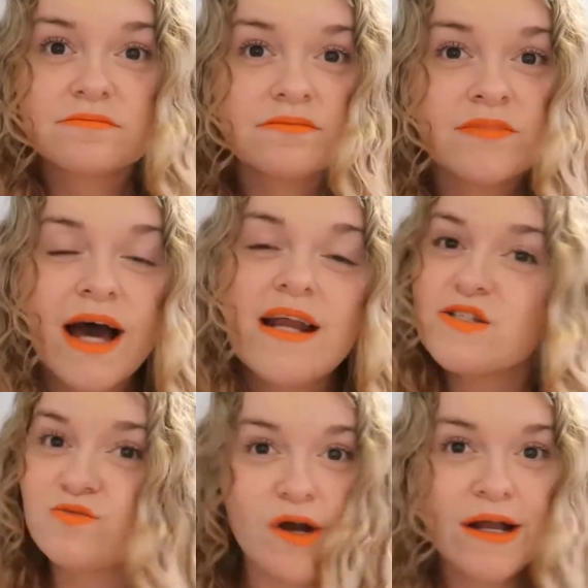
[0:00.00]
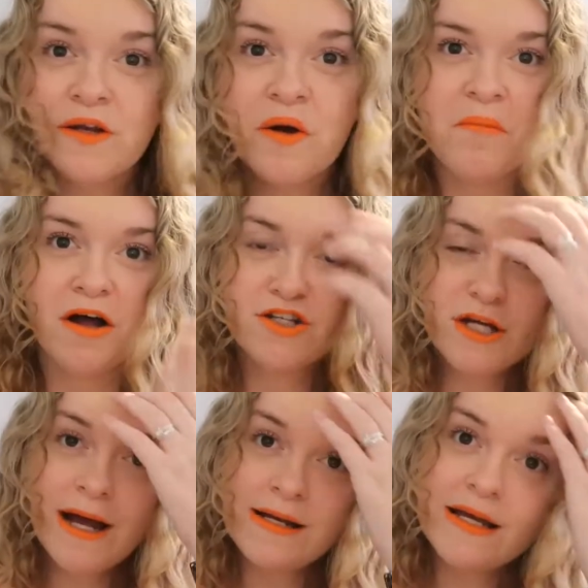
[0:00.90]
That is really not much,
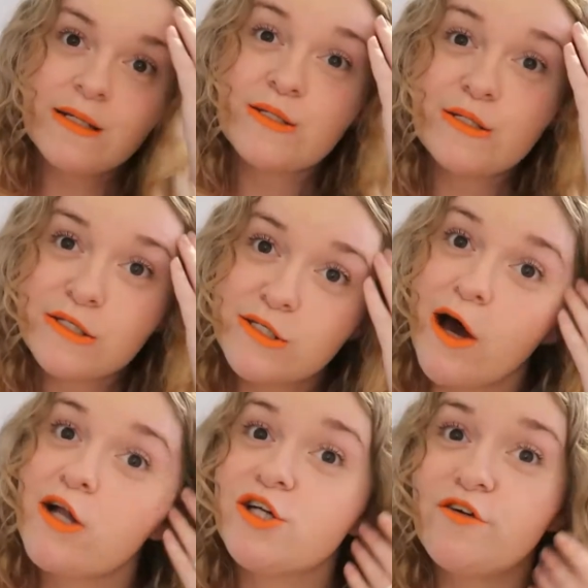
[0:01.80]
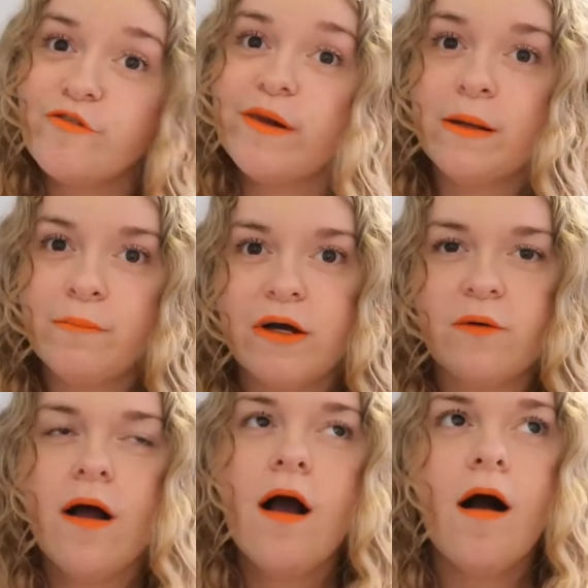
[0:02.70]
and it is such a filling meal.